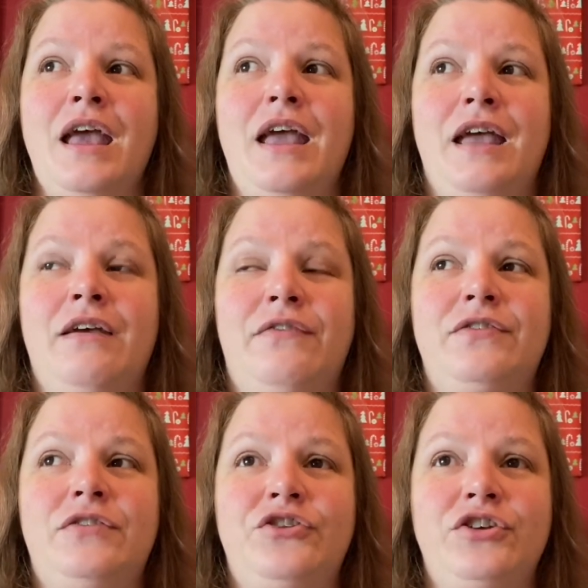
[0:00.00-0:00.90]

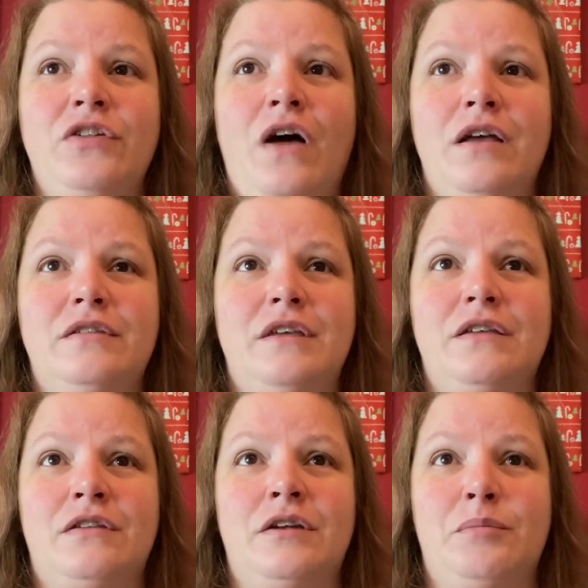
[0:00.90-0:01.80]
if Stitchy Claus
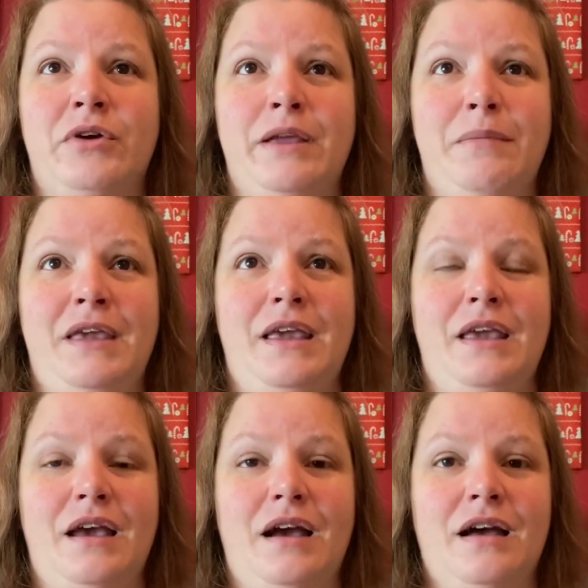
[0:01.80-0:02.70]
is gonna bring
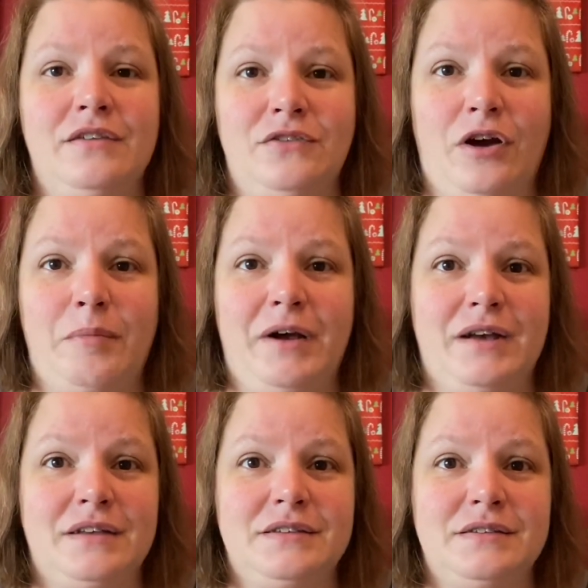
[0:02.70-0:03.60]
me a
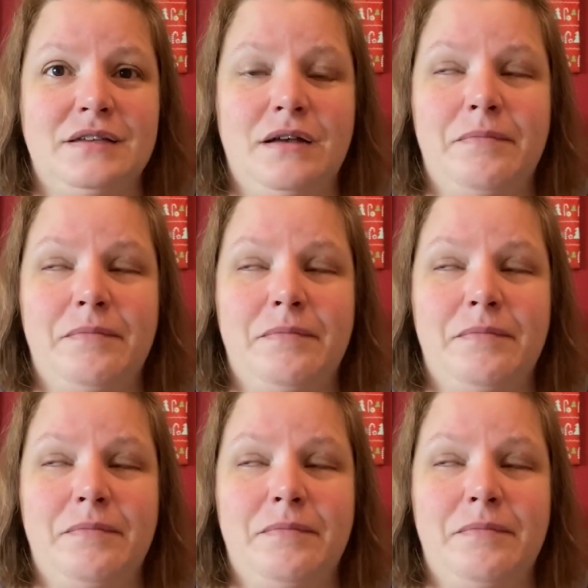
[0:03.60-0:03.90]
Starbucks,